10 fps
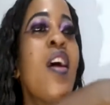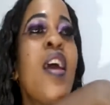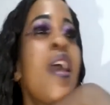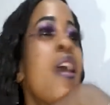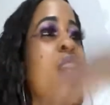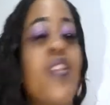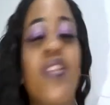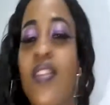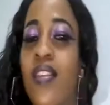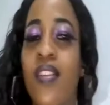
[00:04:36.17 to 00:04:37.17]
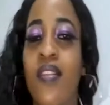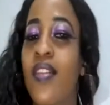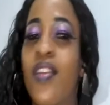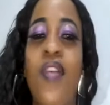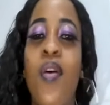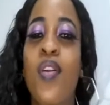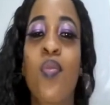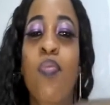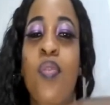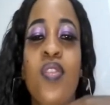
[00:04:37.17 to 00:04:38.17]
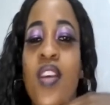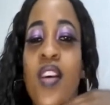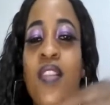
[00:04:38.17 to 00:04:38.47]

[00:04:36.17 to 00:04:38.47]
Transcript: anything. If I want to post,